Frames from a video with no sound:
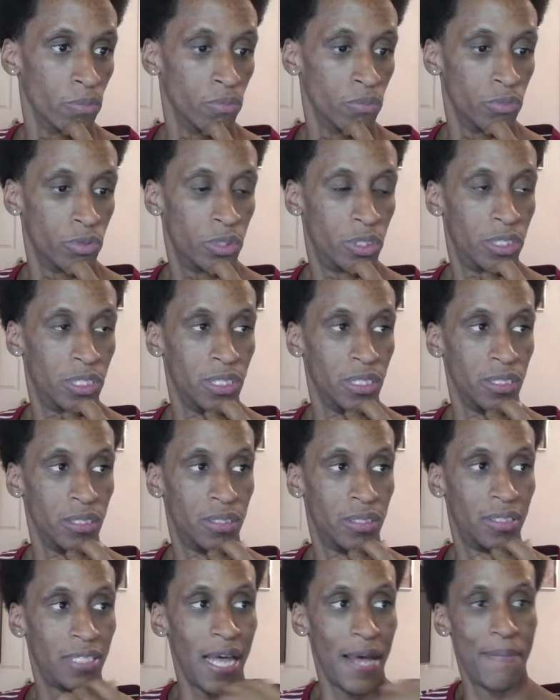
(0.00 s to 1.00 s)

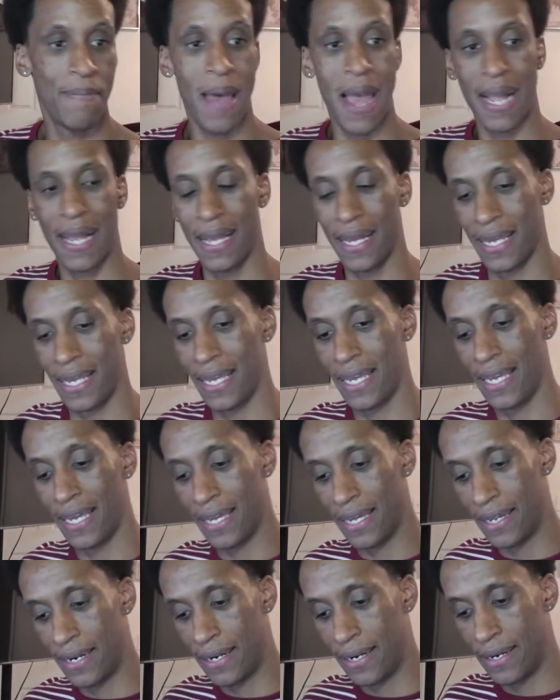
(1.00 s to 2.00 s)
step back
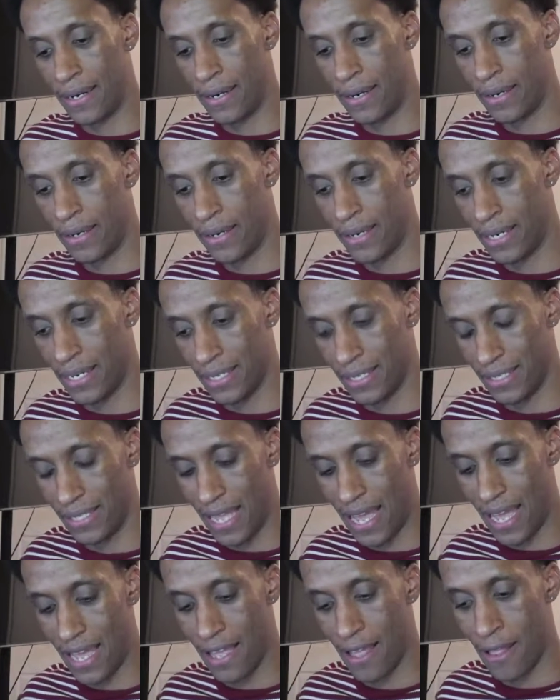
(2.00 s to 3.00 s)
again, is
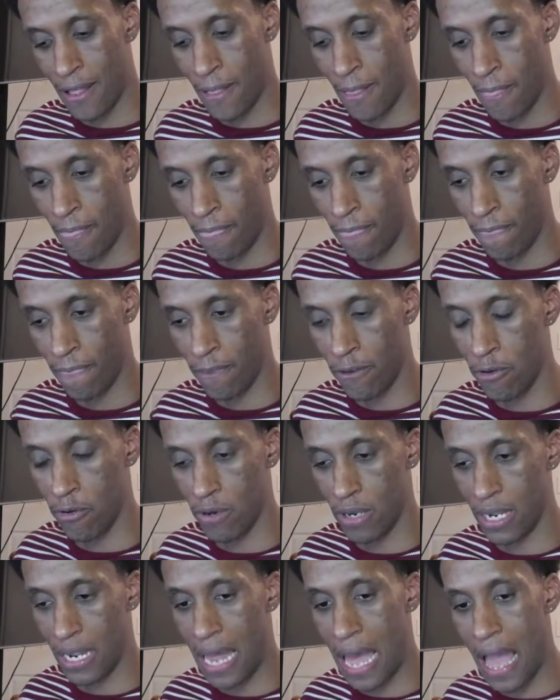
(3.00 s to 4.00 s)
that you
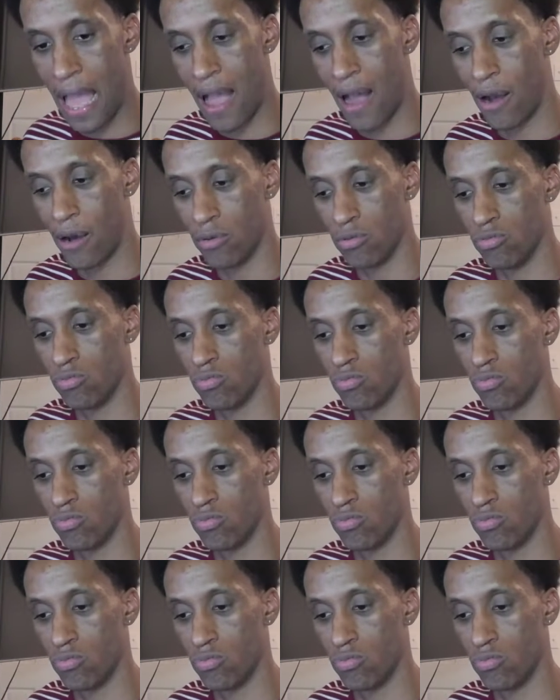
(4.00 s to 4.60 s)
allow